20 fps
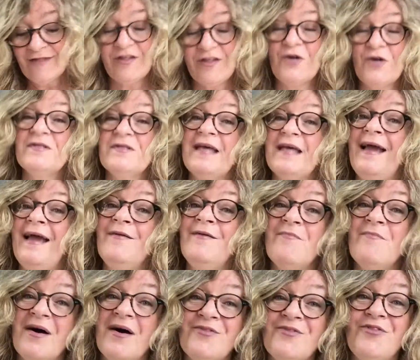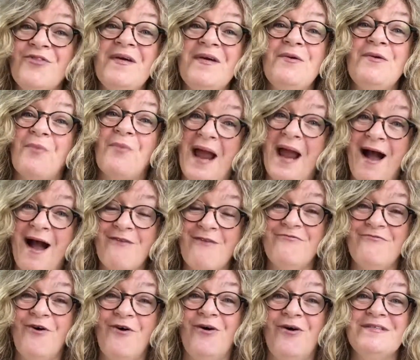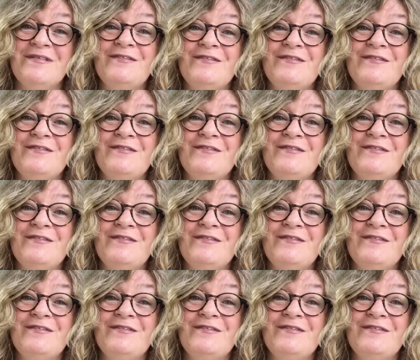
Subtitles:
There's a monthly raffle.